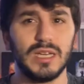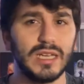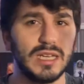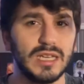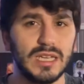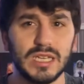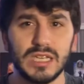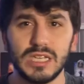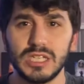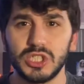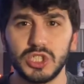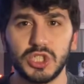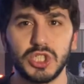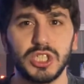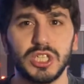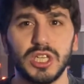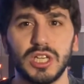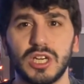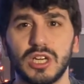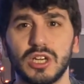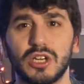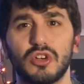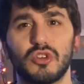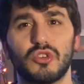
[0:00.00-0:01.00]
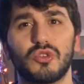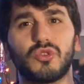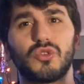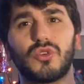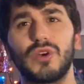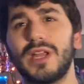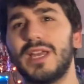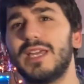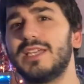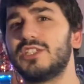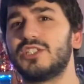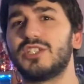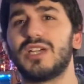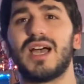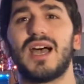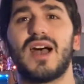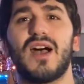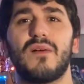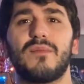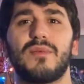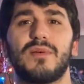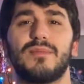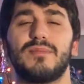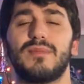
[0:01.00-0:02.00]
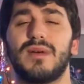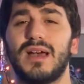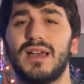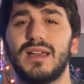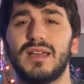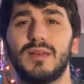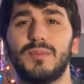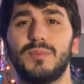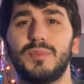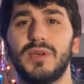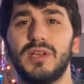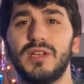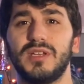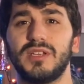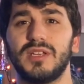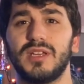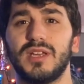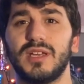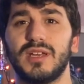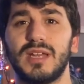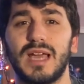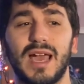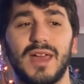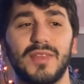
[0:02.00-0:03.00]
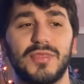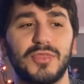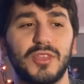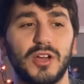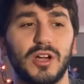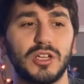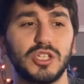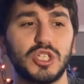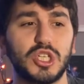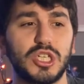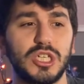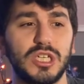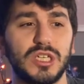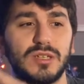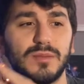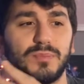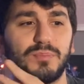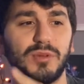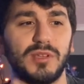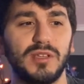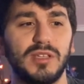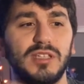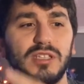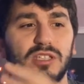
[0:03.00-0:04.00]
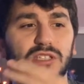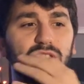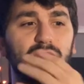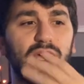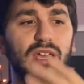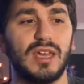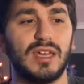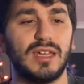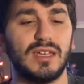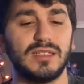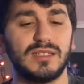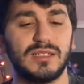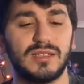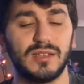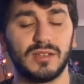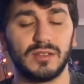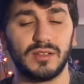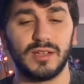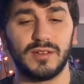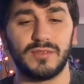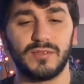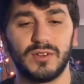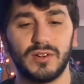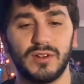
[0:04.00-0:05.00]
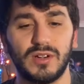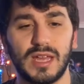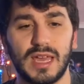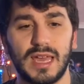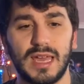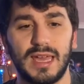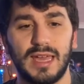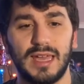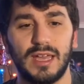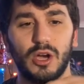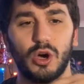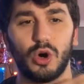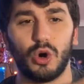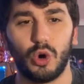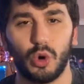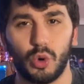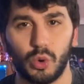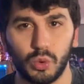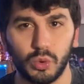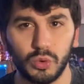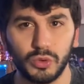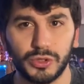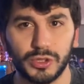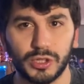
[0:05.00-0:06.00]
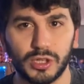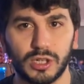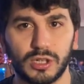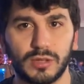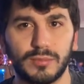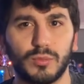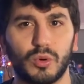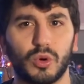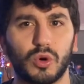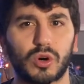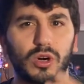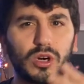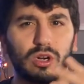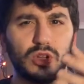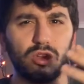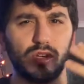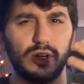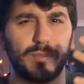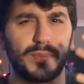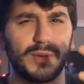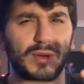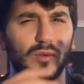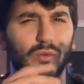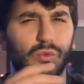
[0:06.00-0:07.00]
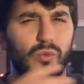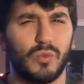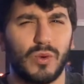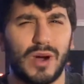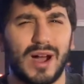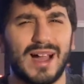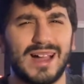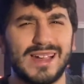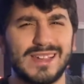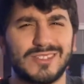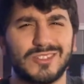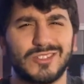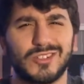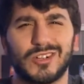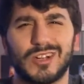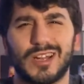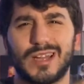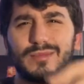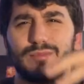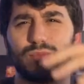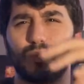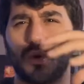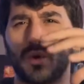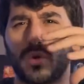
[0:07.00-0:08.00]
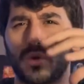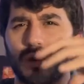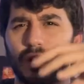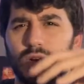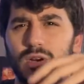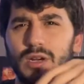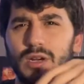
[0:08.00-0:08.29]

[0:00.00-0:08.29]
She did a great job, in my opinion. I thought she completely delivered a older, a little bit wiser, a more